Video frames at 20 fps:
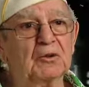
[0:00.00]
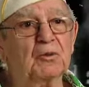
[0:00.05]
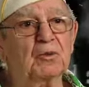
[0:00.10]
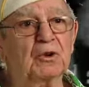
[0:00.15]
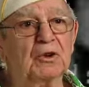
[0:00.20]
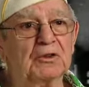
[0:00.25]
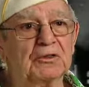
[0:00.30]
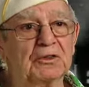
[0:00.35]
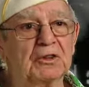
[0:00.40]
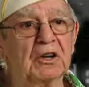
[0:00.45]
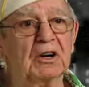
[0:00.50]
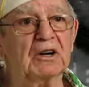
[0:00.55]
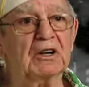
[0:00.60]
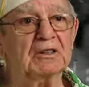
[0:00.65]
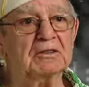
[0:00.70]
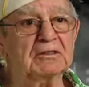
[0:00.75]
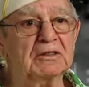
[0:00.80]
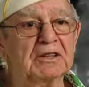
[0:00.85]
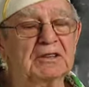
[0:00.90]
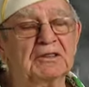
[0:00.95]
the war
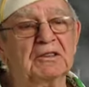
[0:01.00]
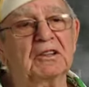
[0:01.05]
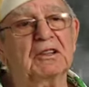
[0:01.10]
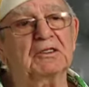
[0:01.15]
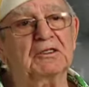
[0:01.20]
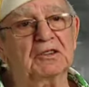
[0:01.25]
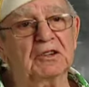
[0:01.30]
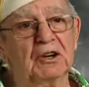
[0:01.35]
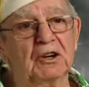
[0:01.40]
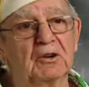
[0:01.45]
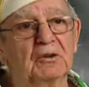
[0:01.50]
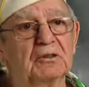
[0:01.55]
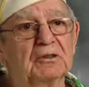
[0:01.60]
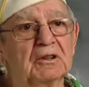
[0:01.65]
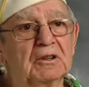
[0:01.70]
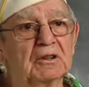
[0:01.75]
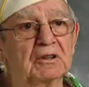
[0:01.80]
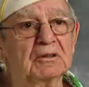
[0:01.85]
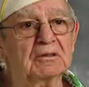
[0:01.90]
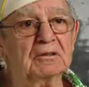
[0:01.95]
started. He said, let's go.
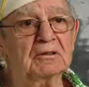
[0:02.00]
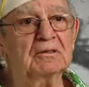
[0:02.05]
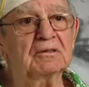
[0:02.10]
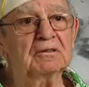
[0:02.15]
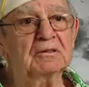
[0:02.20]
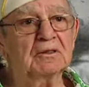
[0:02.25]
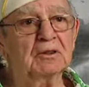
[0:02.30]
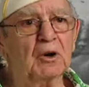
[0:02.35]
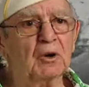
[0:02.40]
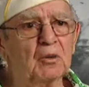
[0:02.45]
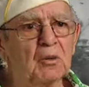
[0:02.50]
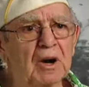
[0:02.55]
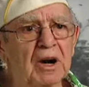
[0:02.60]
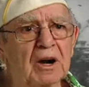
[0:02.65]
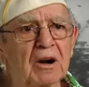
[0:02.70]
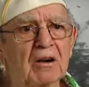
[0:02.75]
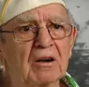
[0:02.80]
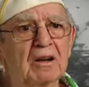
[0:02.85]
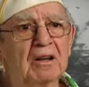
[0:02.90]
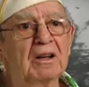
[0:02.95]
Go
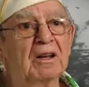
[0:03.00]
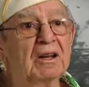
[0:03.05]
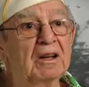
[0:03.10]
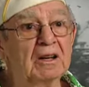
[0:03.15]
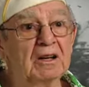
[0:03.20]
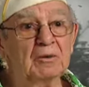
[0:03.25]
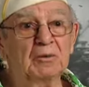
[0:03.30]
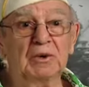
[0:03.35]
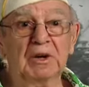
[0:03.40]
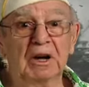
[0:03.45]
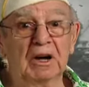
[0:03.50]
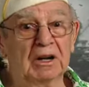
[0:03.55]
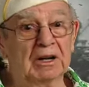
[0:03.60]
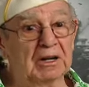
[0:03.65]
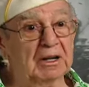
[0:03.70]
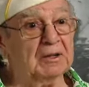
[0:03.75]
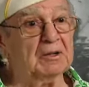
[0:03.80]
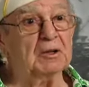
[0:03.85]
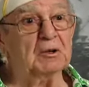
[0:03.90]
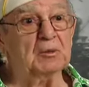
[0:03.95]
where? We got to
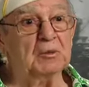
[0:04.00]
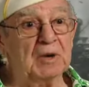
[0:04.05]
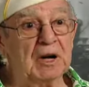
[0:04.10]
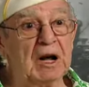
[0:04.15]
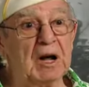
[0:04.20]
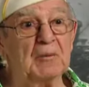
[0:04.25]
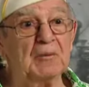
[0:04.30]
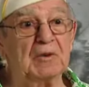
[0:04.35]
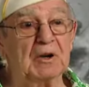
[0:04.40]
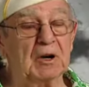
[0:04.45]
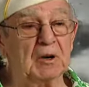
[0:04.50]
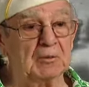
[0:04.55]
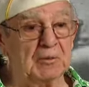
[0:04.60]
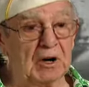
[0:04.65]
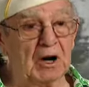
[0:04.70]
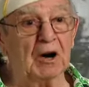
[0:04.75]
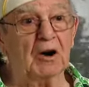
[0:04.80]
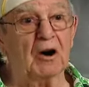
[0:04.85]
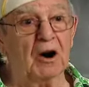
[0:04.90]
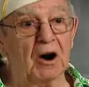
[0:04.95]
get to the bomb dump,
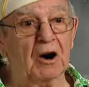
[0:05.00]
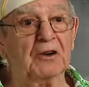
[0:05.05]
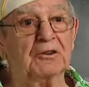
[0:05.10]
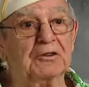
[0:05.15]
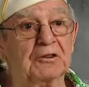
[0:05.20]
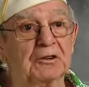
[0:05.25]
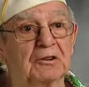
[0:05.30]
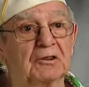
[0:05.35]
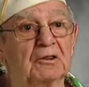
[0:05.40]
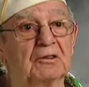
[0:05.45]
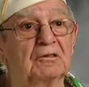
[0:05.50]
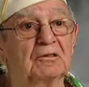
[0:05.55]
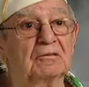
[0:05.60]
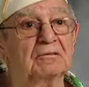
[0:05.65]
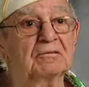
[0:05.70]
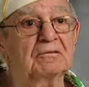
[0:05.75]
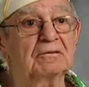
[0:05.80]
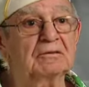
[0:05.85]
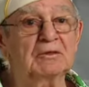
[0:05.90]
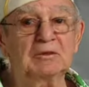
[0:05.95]
our arsenal.
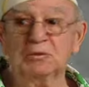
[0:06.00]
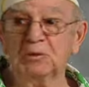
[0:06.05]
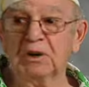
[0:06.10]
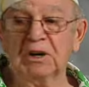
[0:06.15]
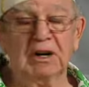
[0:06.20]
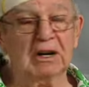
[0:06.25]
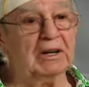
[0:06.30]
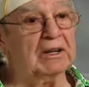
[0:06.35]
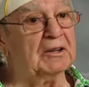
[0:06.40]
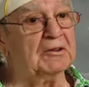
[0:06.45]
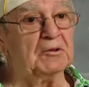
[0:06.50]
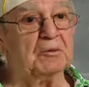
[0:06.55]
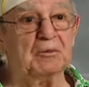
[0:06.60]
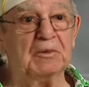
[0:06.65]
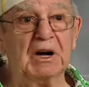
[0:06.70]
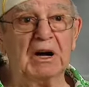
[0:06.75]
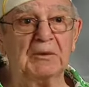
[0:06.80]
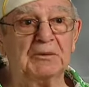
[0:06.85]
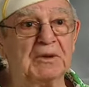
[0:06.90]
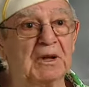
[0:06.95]
We got to get some
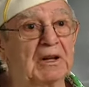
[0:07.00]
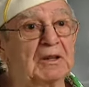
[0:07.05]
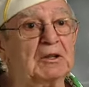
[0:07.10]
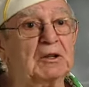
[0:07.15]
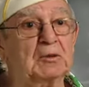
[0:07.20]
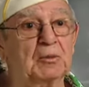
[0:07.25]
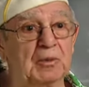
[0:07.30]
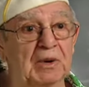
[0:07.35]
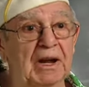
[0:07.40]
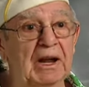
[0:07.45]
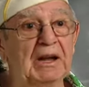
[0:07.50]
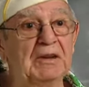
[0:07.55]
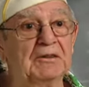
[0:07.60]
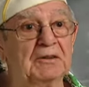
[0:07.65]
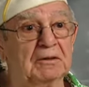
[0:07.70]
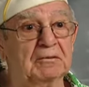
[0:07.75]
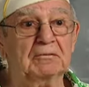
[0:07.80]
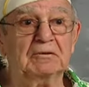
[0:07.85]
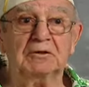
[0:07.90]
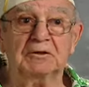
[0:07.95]
bombs out to the
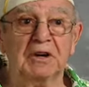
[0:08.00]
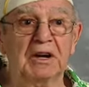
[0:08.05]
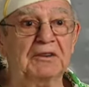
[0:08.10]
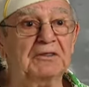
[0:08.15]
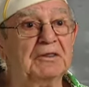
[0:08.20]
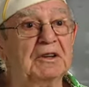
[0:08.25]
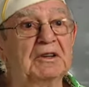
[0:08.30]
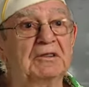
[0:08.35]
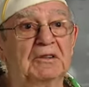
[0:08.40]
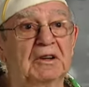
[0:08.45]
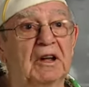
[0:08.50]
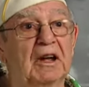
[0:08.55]
planes, chase these